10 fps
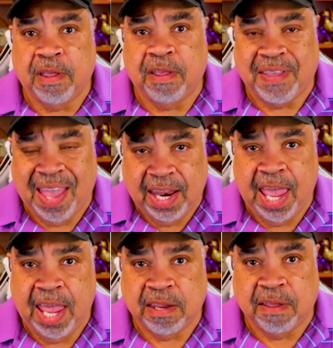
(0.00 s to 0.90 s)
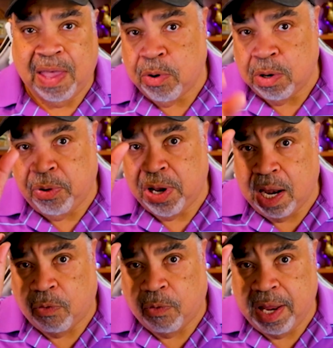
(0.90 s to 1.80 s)
Is that hate? If I were to put
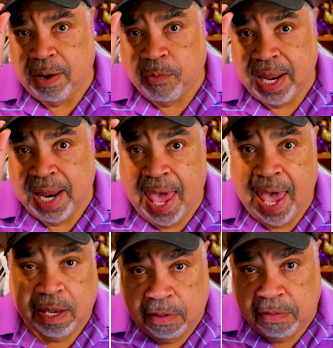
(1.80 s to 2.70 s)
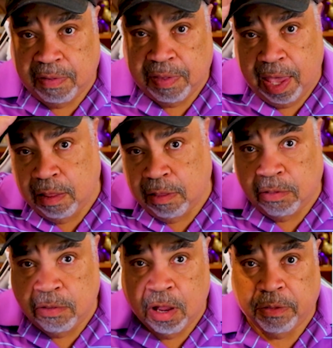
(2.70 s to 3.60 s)
on a red hat and say,
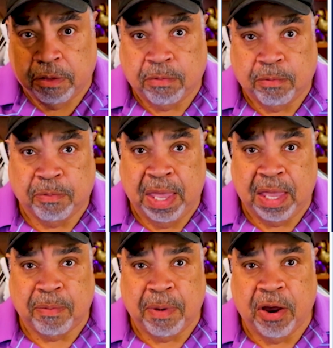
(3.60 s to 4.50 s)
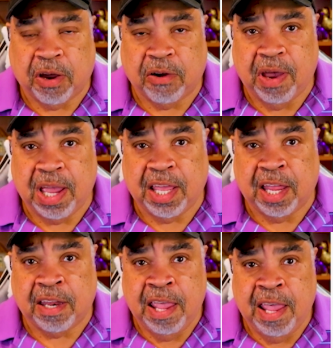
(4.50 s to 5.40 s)
you know, make America great
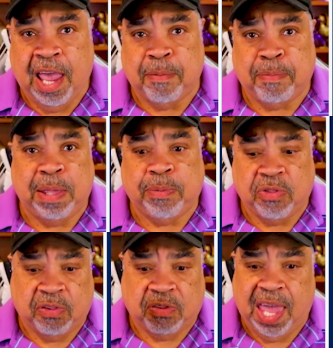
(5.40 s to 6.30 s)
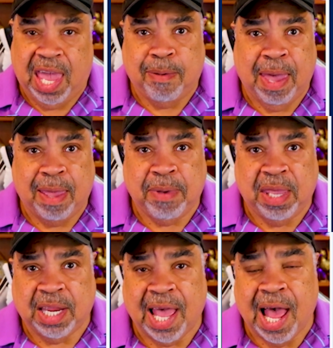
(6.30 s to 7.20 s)
again, and people just came at
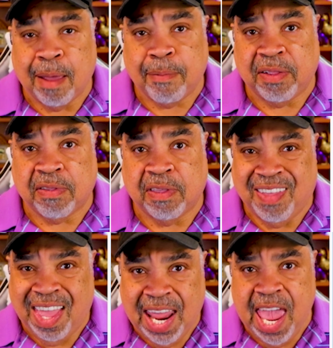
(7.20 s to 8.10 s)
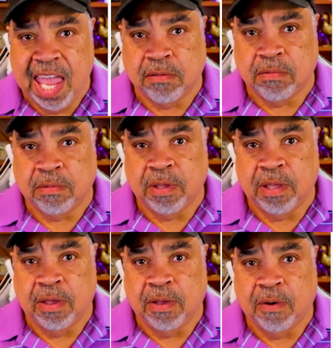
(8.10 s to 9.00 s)
me in the comments, is that hate?
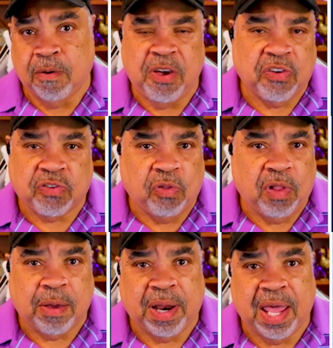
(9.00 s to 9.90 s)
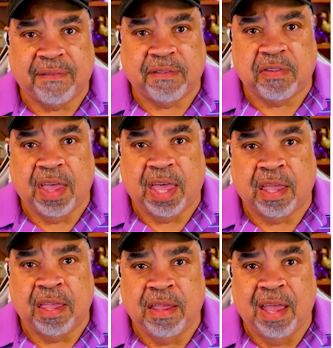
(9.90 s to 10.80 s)
Or you just don't like what I have to say?
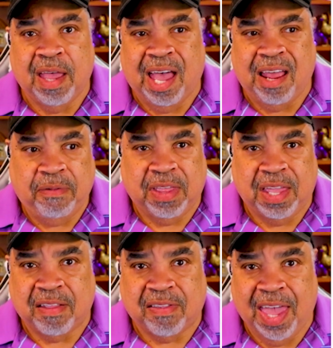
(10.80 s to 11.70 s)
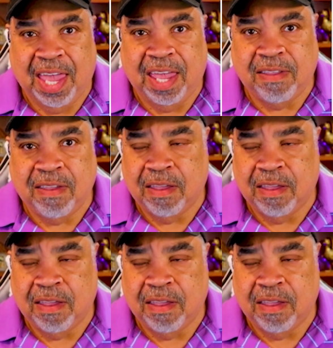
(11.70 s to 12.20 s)
I don't think it's hate.